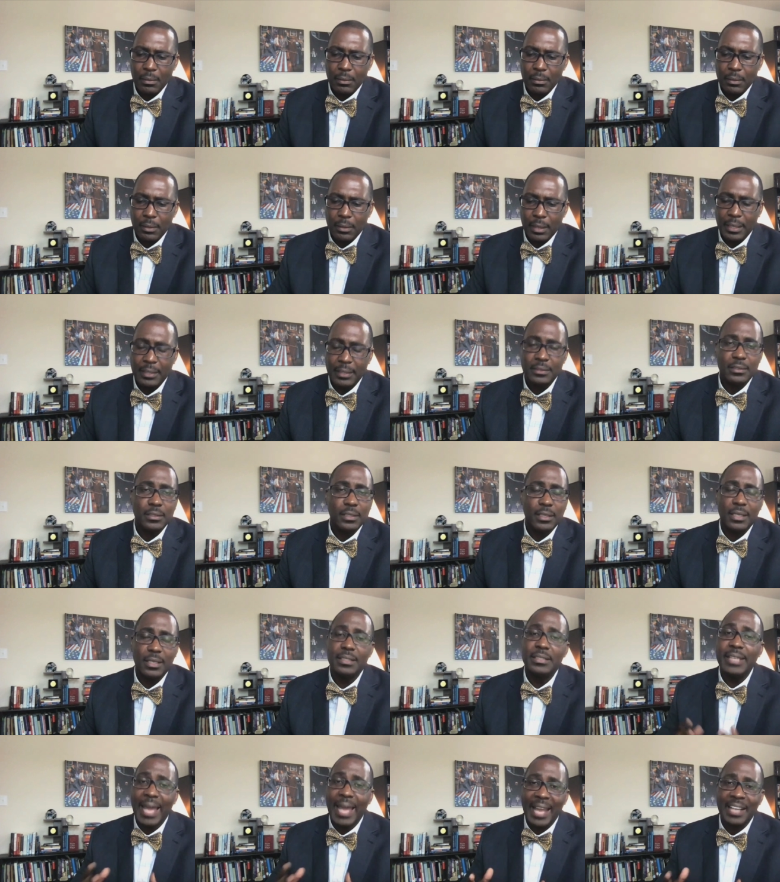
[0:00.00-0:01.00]
it
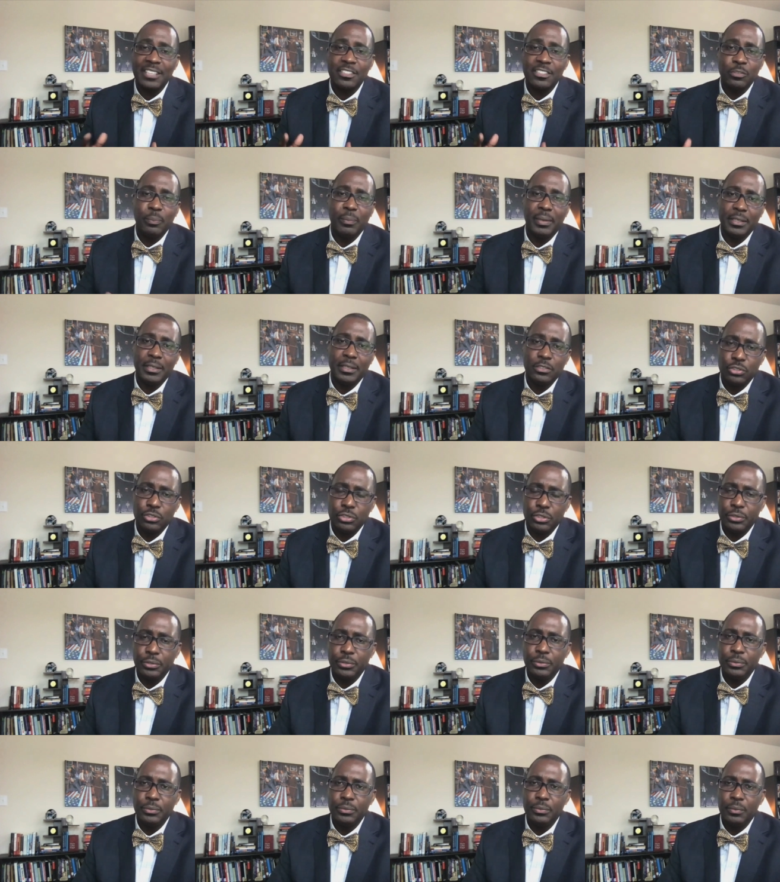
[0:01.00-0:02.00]
connects me
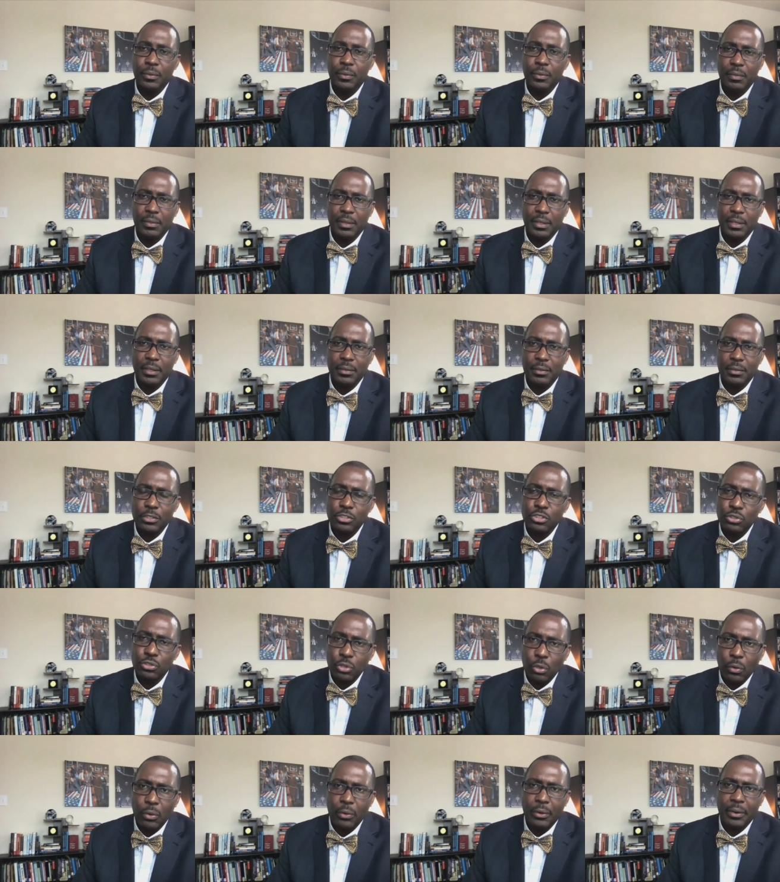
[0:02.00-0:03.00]
to the, the
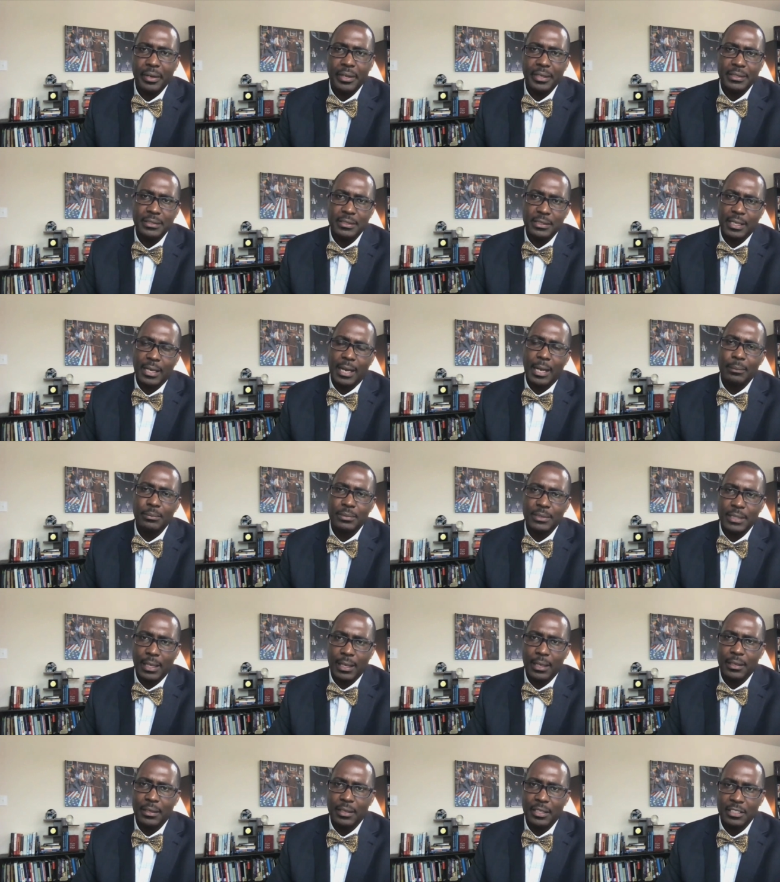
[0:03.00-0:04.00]
stories that I'm
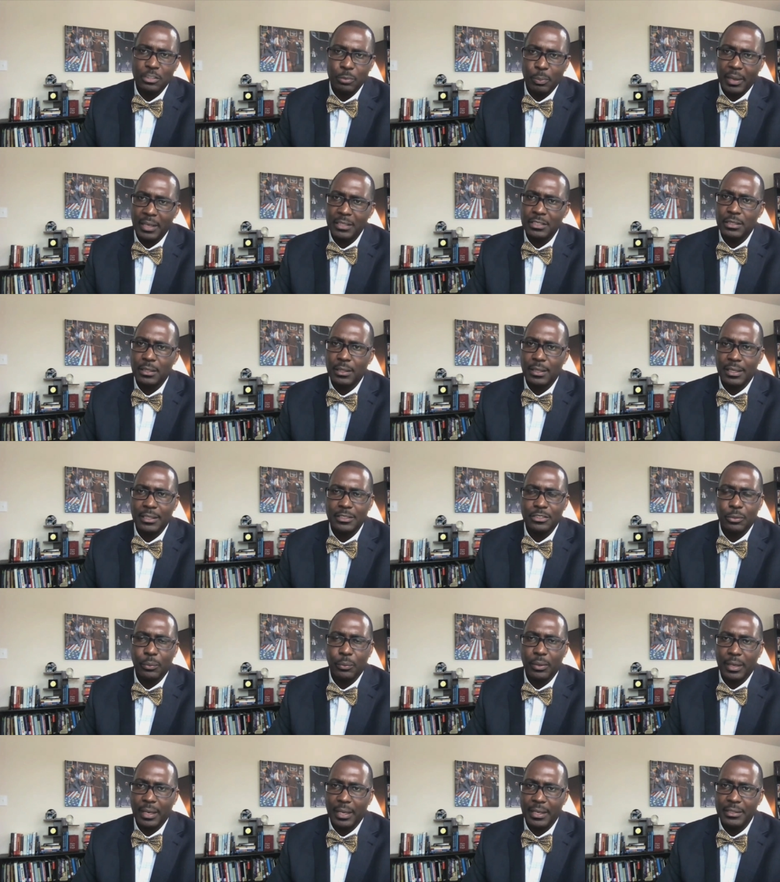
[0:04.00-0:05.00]
telling, especially as it
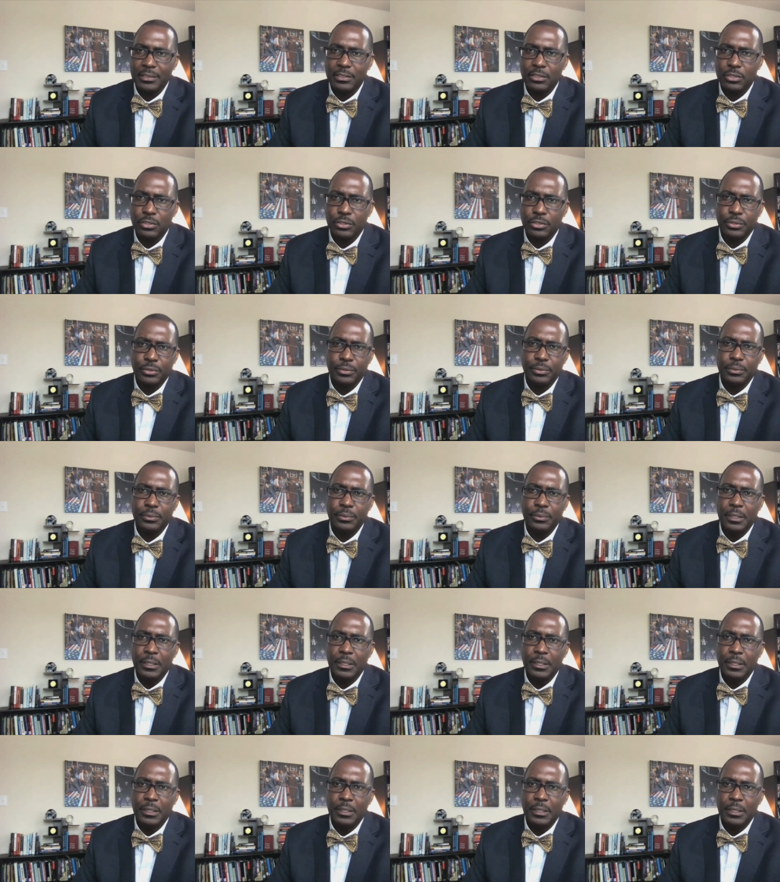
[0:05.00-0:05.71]
relates to